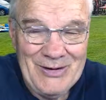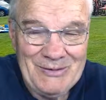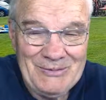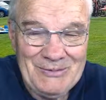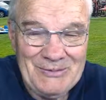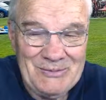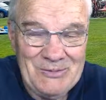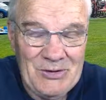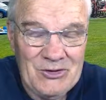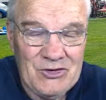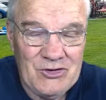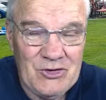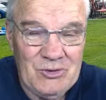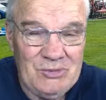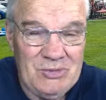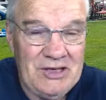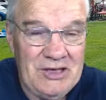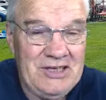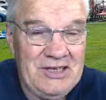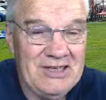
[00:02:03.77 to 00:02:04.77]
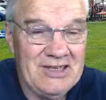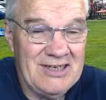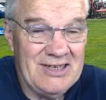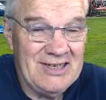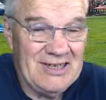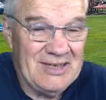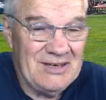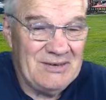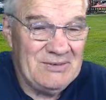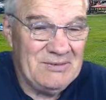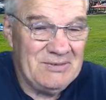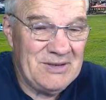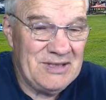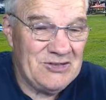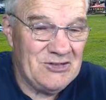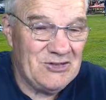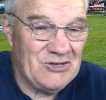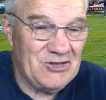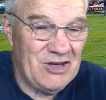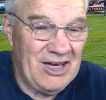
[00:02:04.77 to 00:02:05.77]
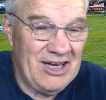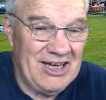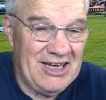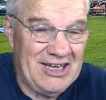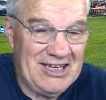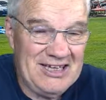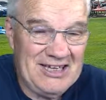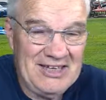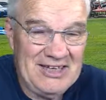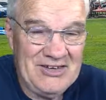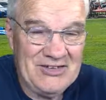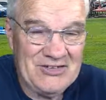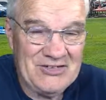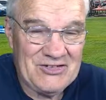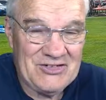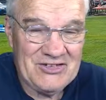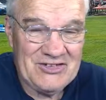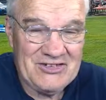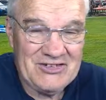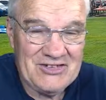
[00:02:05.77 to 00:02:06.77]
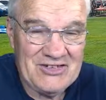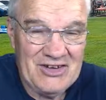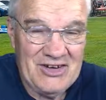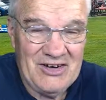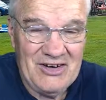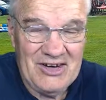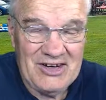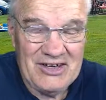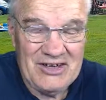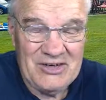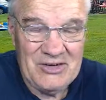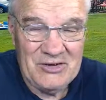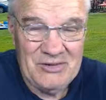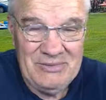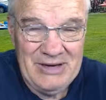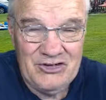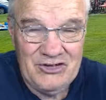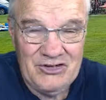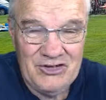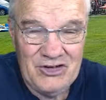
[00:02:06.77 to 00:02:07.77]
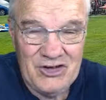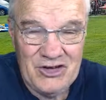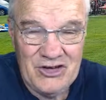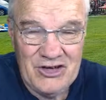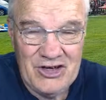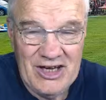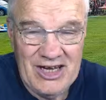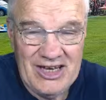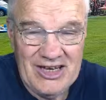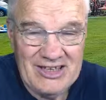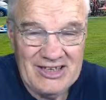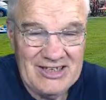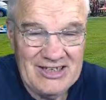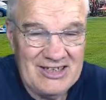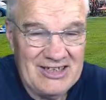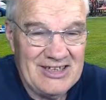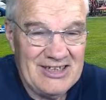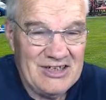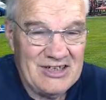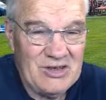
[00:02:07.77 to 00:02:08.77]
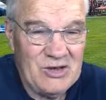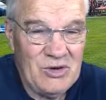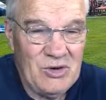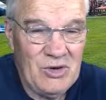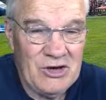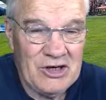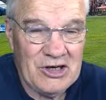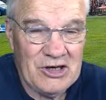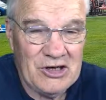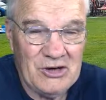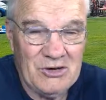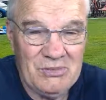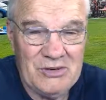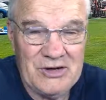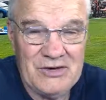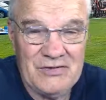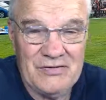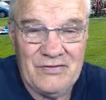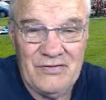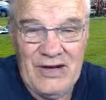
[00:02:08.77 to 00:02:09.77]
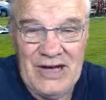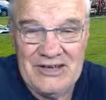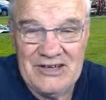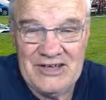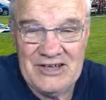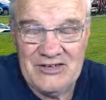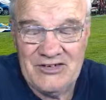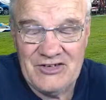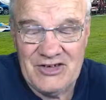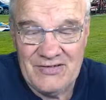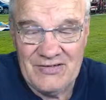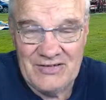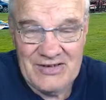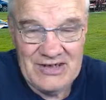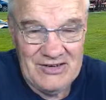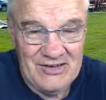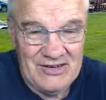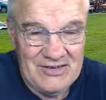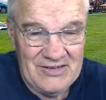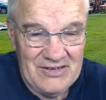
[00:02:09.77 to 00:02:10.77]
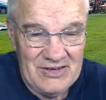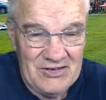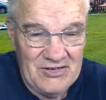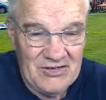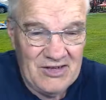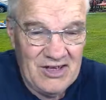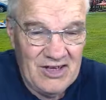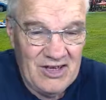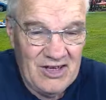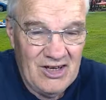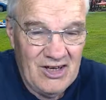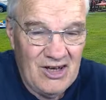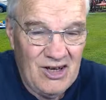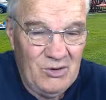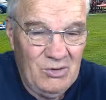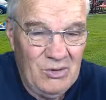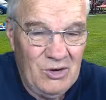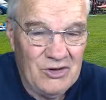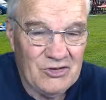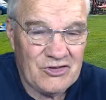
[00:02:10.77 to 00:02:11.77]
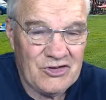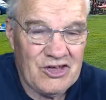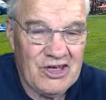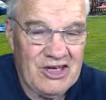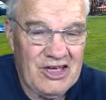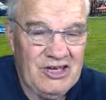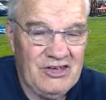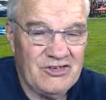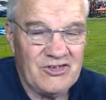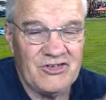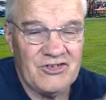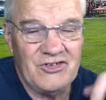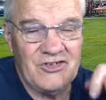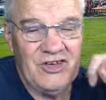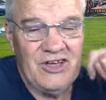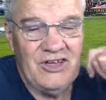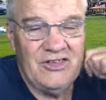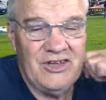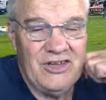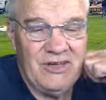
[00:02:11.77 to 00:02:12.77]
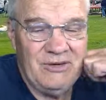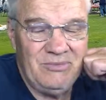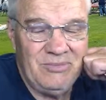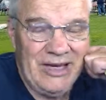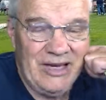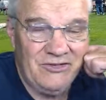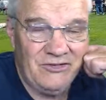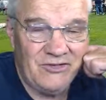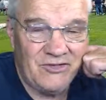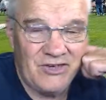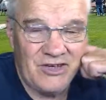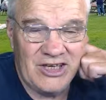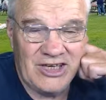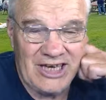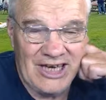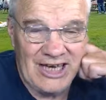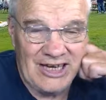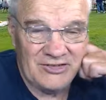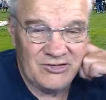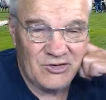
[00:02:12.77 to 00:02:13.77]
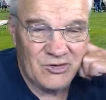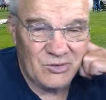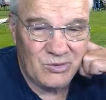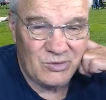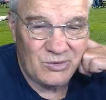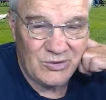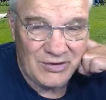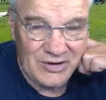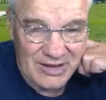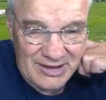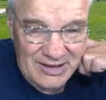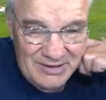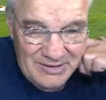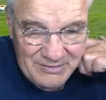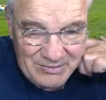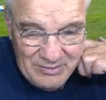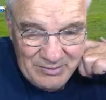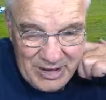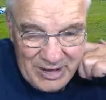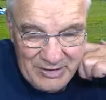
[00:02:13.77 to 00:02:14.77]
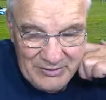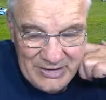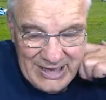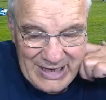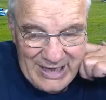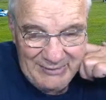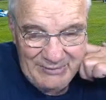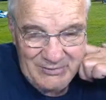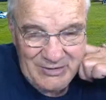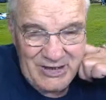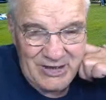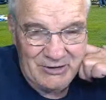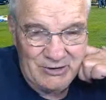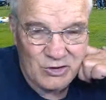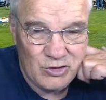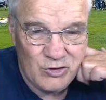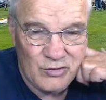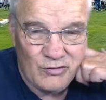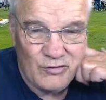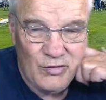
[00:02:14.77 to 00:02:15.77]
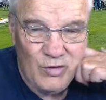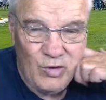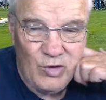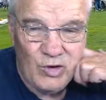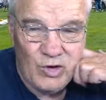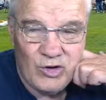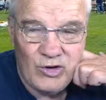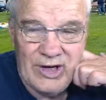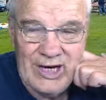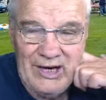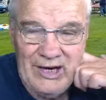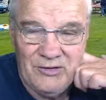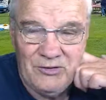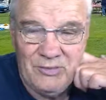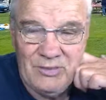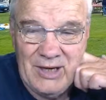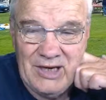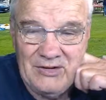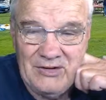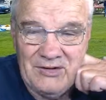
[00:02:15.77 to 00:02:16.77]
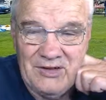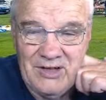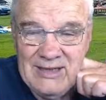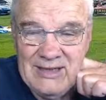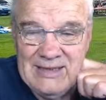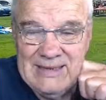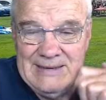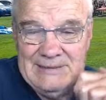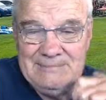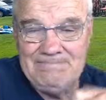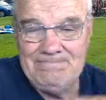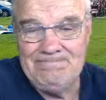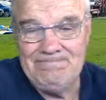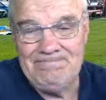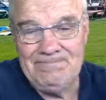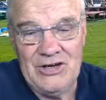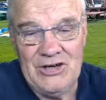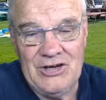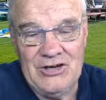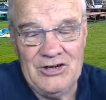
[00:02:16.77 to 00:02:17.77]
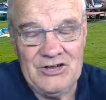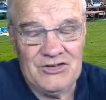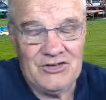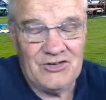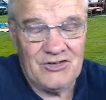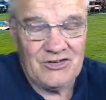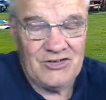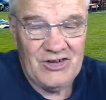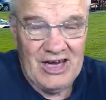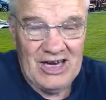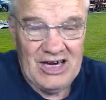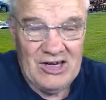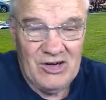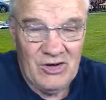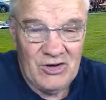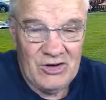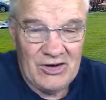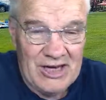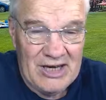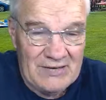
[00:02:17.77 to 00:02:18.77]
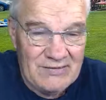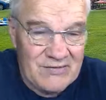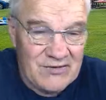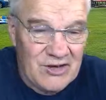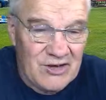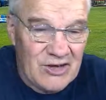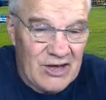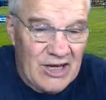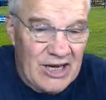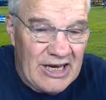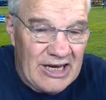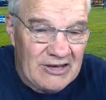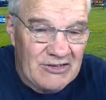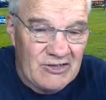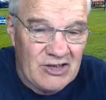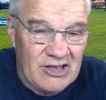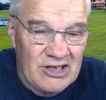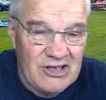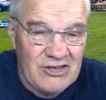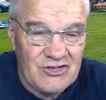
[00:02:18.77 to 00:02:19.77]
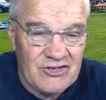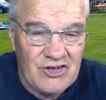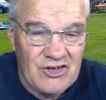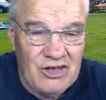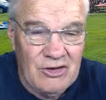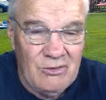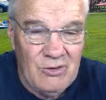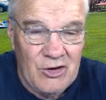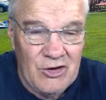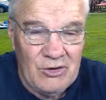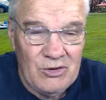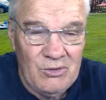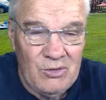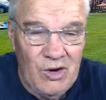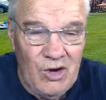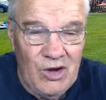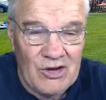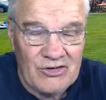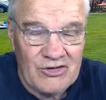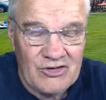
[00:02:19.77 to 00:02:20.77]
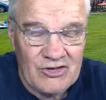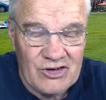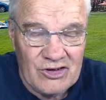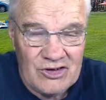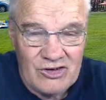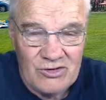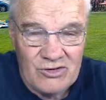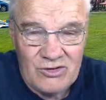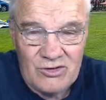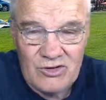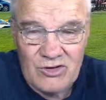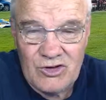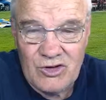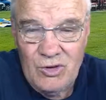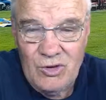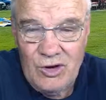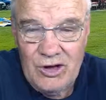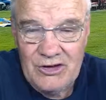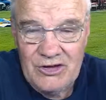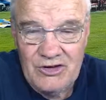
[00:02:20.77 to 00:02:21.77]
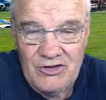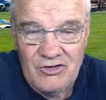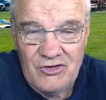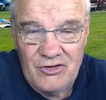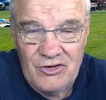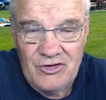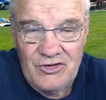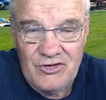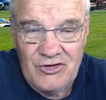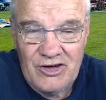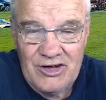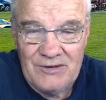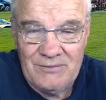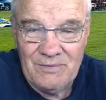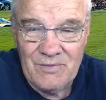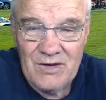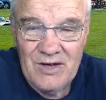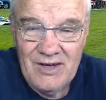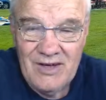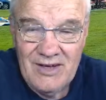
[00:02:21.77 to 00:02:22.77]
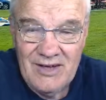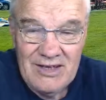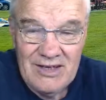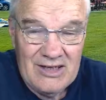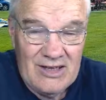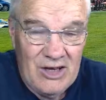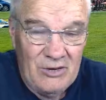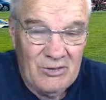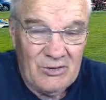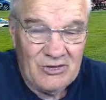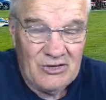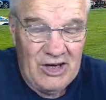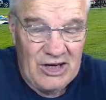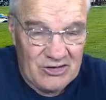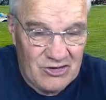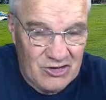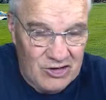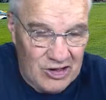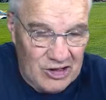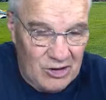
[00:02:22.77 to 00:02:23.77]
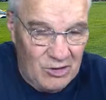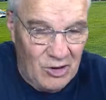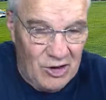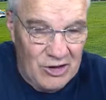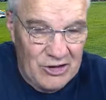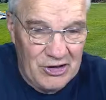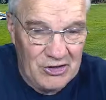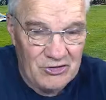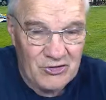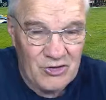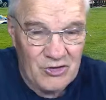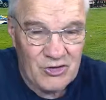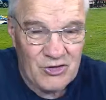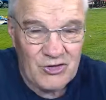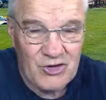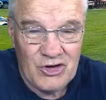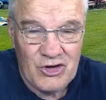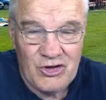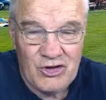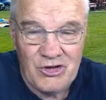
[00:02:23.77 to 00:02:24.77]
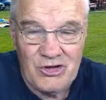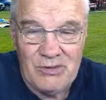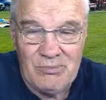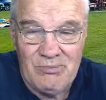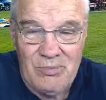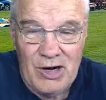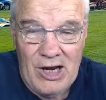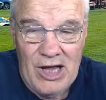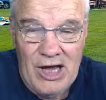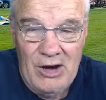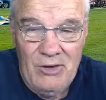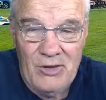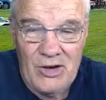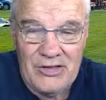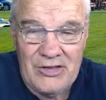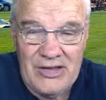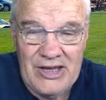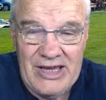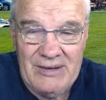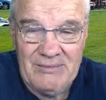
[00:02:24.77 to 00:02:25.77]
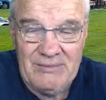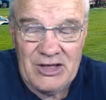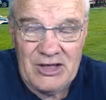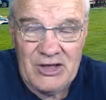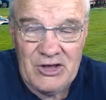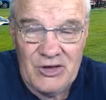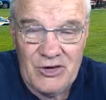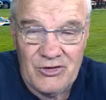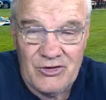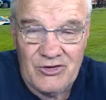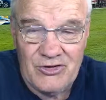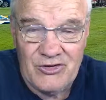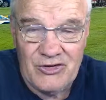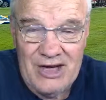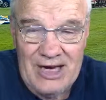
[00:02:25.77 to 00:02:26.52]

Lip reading: possibly, but yes, so I could imagine quite a little bit of fun at something like this. I was keen to see the bouncy castle thing blowing up there in the foreground, but I didn't stay long enough to actually see what it was. It looked quite interesting. I was actually quite interested in the blower there because